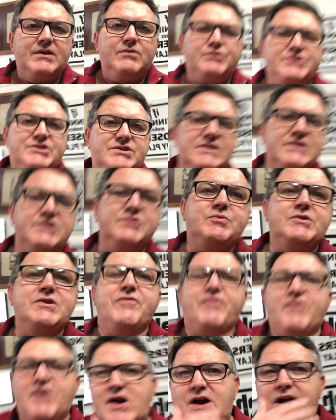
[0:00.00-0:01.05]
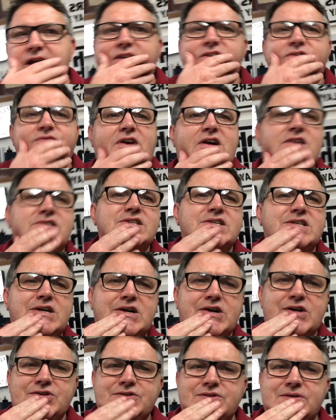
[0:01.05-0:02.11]
which sounds pretty fine as far as it
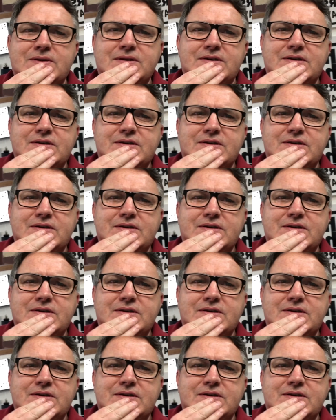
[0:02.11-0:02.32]
goes.